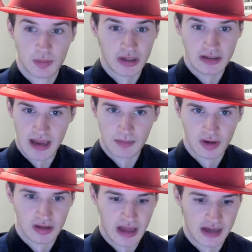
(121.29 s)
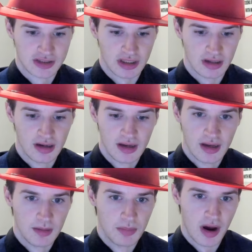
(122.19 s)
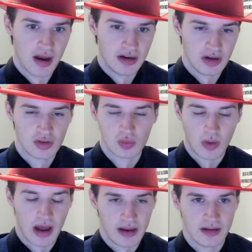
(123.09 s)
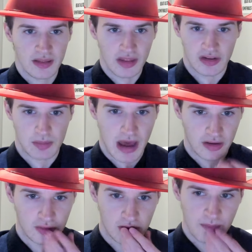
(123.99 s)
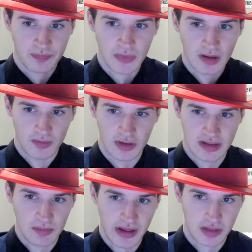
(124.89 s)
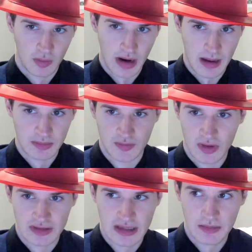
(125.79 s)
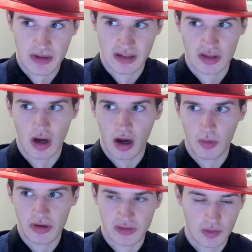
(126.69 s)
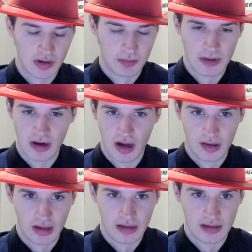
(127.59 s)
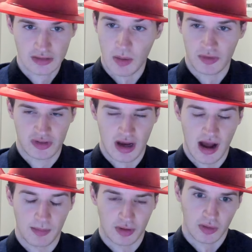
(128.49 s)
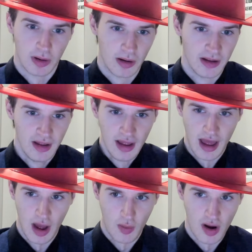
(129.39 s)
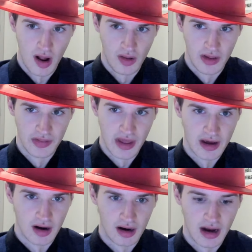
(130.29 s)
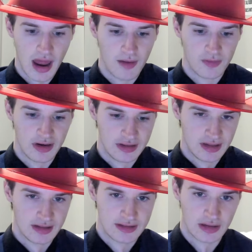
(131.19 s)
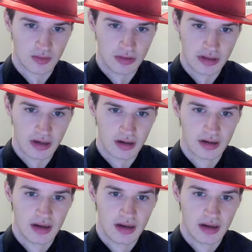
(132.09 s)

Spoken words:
pretty damn good last year. But here's why this matters. For a team like the Rams, for a team that is always going to be all in, it's almost comical how all in they are every single year.